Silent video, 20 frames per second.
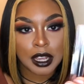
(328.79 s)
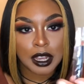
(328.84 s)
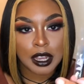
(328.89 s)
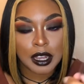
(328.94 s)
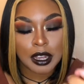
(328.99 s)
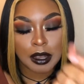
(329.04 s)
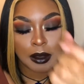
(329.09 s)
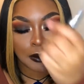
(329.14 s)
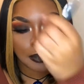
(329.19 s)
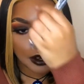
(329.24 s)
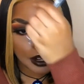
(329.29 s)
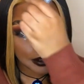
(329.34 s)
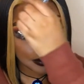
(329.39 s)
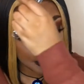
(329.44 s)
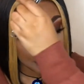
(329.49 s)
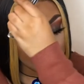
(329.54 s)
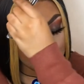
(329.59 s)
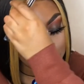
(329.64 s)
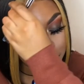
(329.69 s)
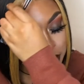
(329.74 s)
Whenever
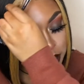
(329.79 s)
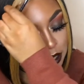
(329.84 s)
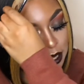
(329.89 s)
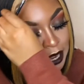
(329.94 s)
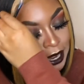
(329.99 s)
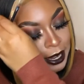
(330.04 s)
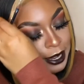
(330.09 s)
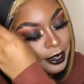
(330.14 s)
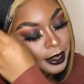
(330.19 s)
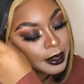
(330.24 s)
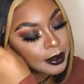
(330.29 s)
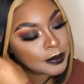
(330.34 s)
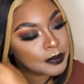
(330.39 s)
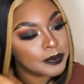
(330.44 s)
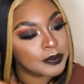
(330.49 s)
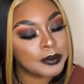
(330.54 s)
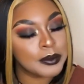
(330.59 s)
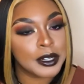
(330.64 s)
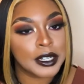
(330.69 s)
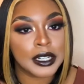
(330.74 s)
you want to like
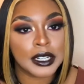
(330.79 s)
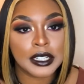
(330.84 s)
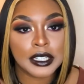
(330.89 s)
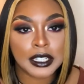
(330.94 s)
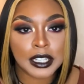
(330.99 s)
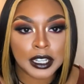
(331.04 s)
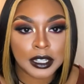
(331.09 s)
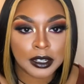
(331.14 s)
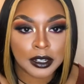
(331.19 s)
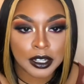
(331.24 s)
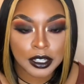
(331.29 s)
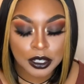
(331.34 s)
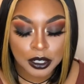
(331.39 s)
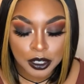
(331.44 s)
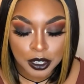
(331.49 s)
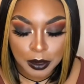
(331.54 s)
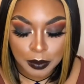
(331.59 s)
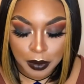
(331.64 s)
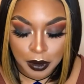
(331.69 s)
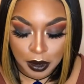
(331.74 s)
put concealer into
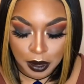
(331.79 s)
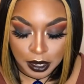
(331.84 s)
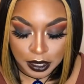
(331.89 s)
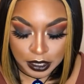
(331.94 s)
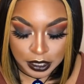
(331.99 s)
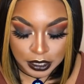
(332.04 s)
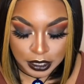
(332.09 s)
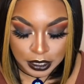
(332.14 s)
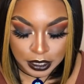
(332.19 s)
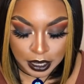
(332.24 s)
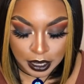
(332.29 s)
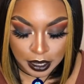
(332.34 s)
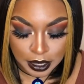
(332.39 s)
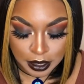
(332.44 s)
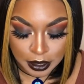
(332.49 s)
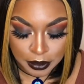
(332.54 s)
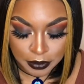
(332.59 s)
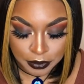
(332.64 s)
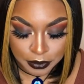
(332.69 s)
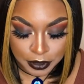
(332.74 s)
your part and
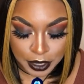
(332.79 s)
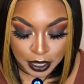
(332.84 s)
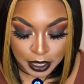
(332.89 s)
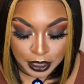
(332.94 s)
stuff.